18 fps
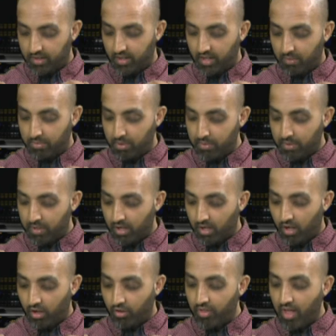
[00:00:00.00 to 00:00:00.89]
Habiba,
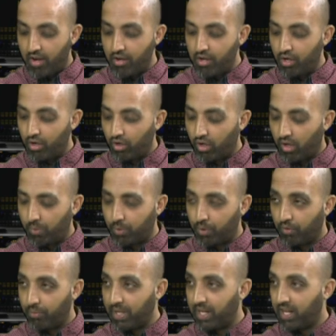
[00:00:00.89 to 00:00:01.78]
on that note, we
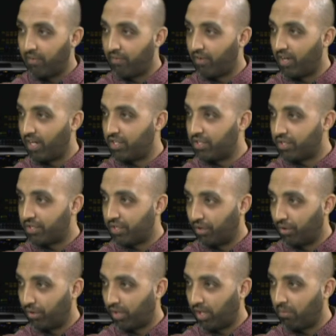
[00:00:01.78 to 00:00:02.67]
could be here for ages
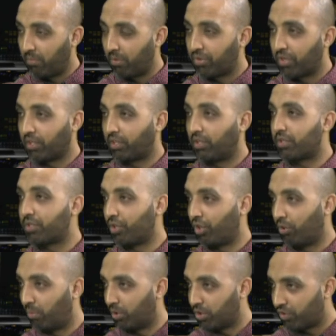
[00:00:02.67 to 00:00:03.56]
talking, but thank you
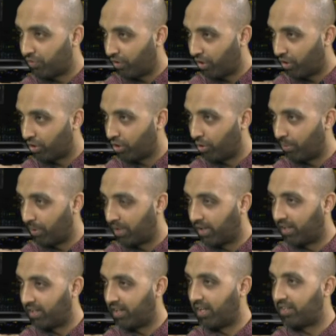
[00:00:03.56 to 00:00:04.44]
so much for coming
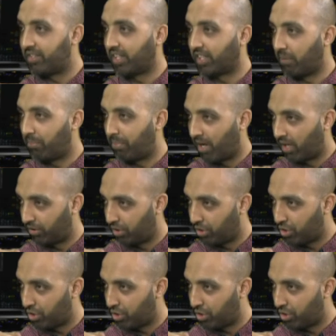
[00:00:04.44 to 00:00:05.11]
and taking part in the